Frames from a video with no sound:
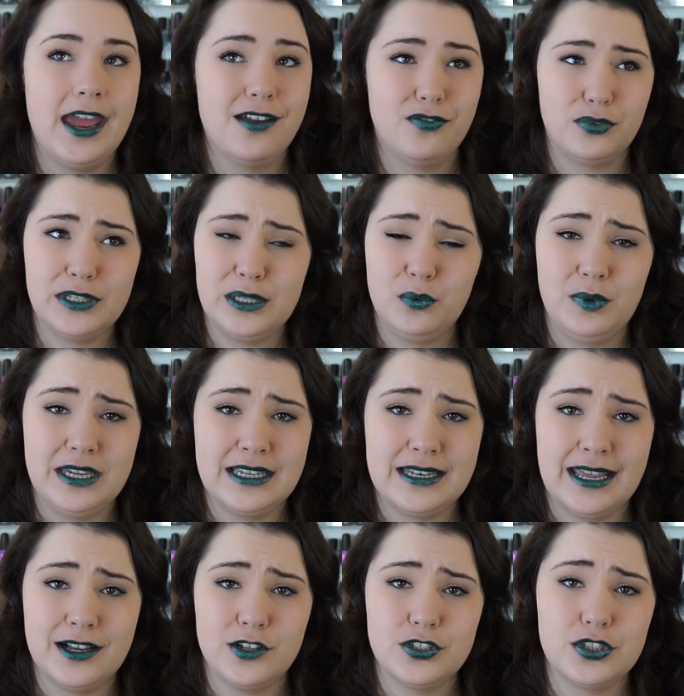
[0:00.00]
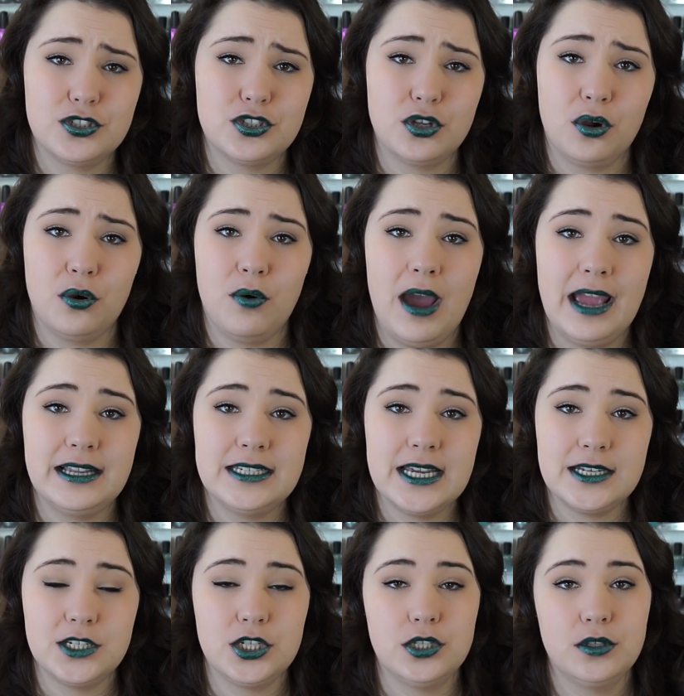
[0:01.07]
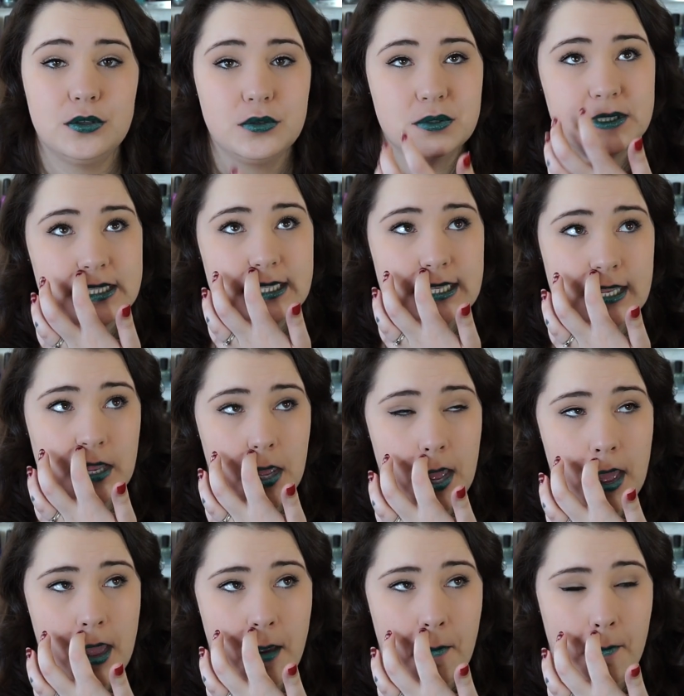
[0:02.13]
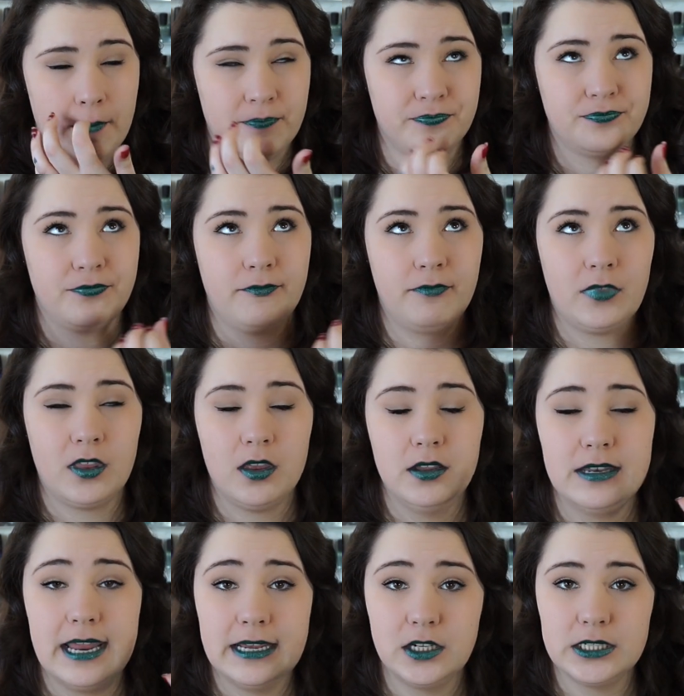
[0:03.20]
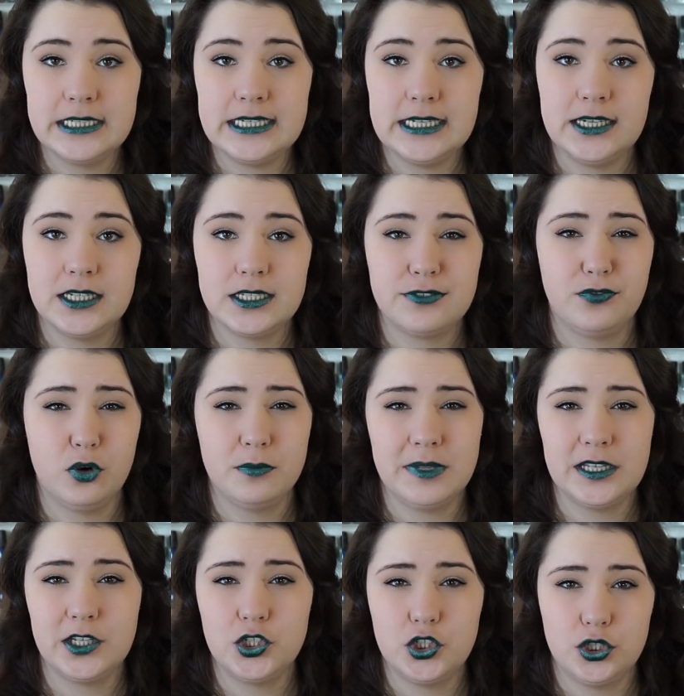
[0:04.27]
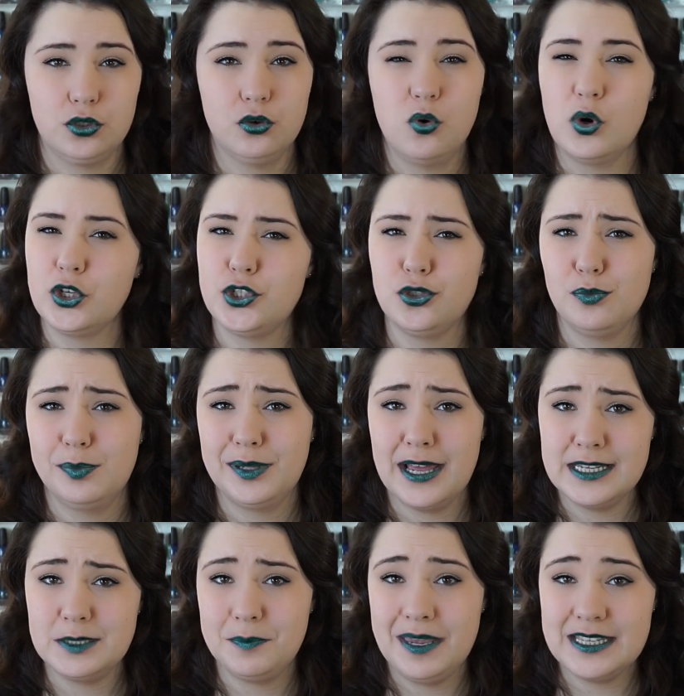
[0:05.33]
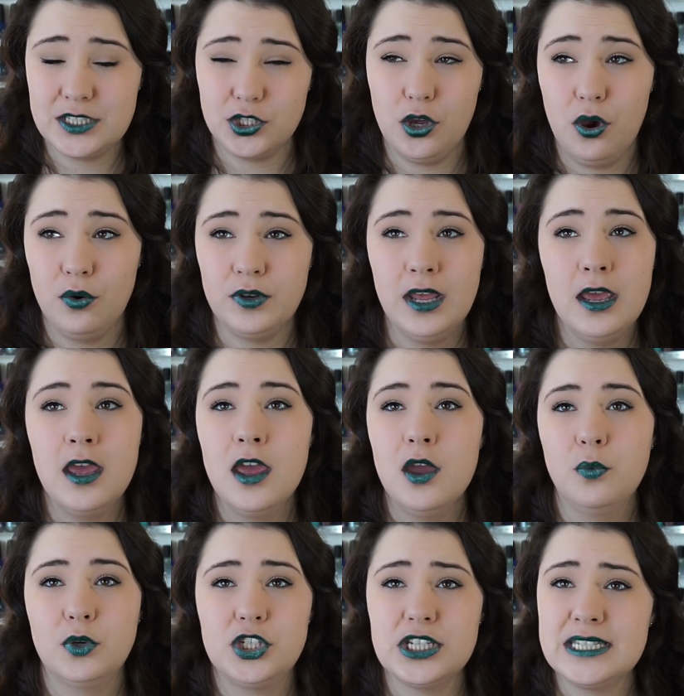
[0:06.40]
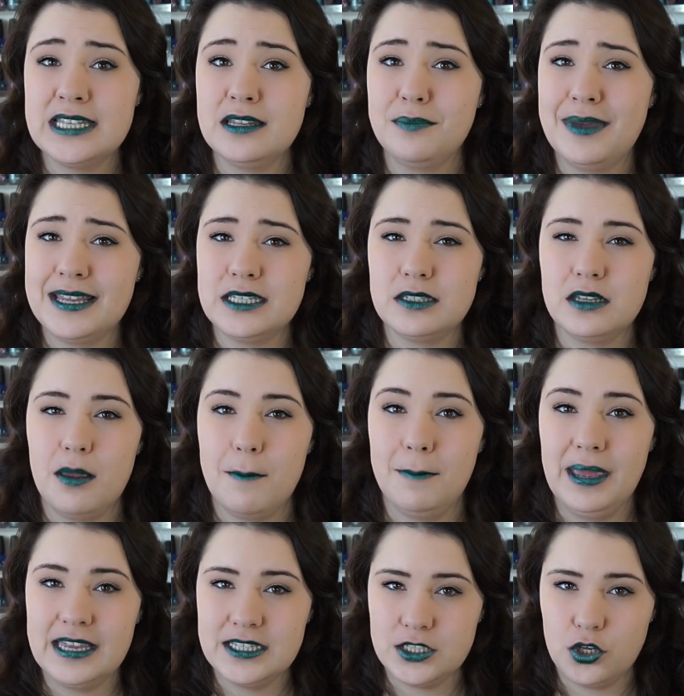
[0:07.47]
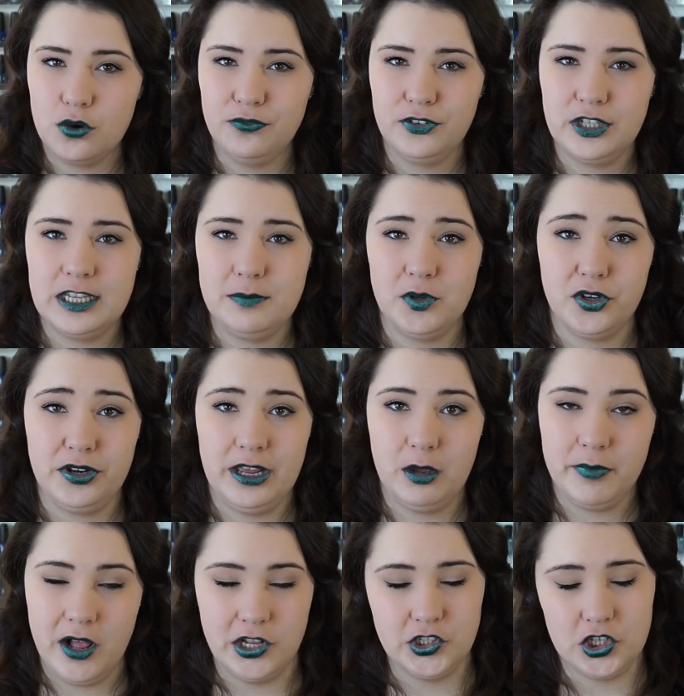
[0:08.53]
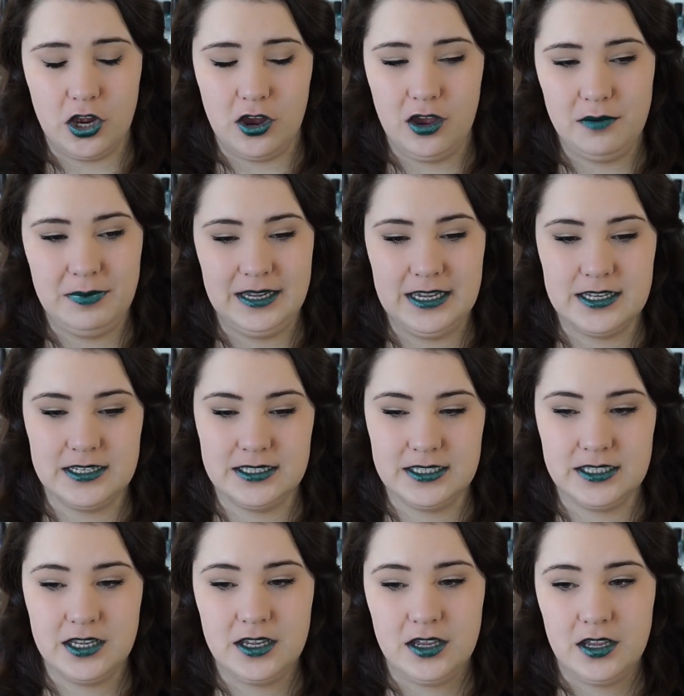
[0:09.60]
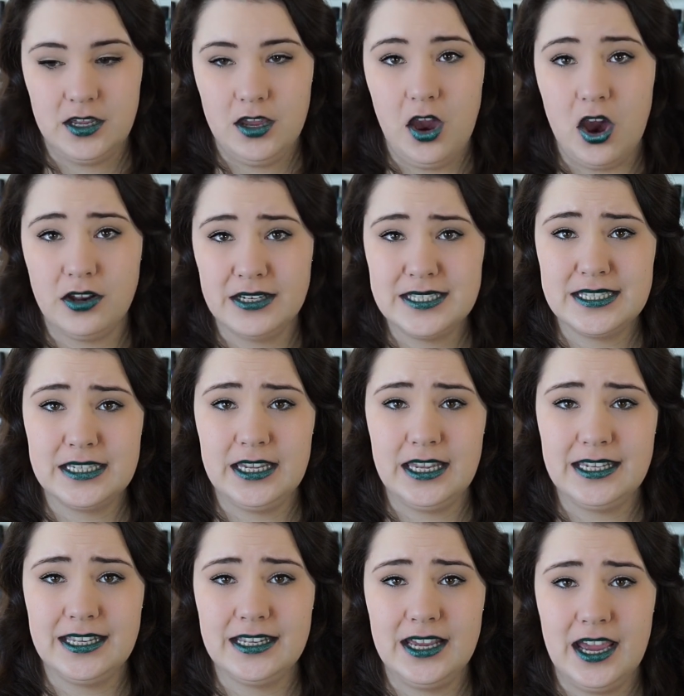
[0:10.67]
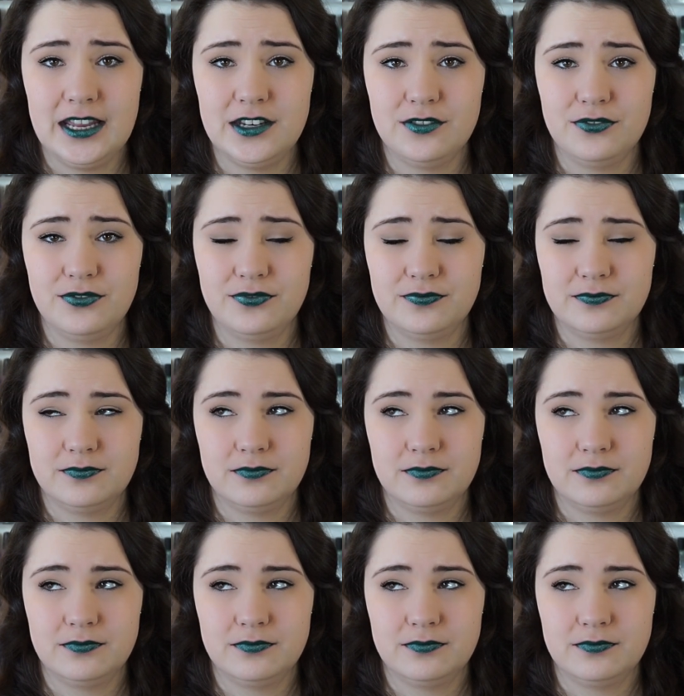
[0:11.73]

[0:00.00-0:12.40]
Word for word: I have really weak nails, so I tend to use the um, Nailtiques Formula 2 or 2 Plus base coat, which isn't the best base coat for keeping your nail polish on because honestly it can kind of,